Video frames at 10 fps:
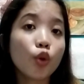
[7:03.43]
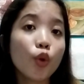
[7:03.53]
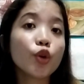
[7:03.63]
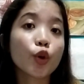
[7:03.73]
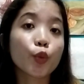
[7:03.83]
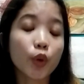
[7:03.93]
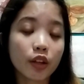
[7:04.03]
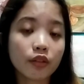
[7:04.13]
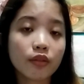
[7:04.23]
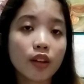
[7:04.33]
know your worth.
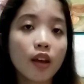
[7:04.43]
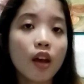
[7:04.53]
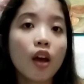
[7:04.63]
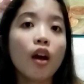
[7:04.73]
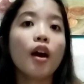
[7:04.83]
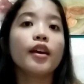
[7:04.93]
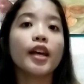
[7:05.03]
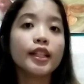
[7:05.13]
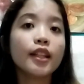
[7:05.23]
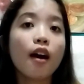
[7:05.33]

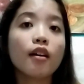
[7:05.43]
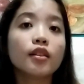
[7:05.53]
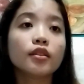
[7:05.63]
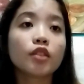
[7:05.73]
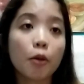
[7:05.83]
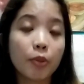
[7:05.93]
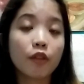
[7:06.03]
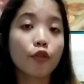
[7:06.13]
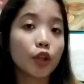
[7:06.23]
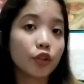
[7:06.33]
Yan ang topic
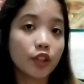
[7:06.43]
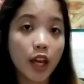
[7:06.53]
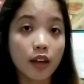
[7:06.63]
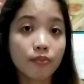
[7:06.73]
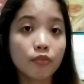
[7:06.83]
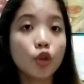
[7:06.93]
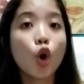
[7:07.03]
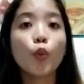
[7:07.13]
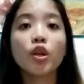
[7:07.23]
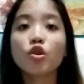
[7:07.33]
for today,
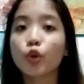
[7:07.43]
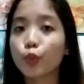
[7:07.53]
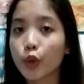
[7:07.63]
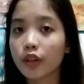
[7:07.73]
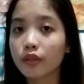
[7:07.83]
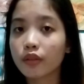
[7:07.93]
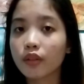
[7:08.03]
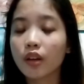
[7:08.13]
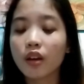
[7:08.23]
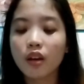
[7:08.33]
knowing your worth.
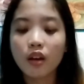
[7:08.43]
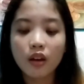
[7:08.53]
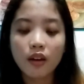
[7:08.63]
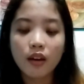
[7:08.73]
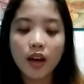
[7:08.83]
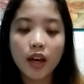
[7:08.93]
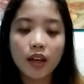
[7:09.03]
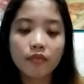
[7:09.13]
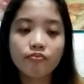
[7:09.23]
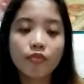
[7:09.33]

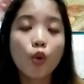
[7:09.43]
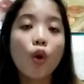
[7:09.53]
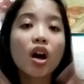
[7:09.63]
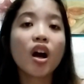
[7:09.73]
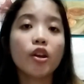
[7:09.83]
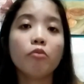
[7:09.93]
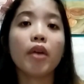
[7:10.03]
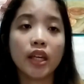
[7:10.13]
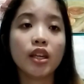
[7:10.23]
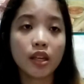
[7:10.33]
And huwag kayong
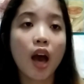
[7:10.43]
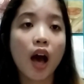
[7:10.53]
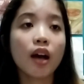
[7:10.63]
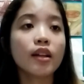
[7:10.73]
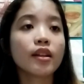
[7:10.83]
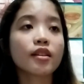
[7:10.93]
mahihiya na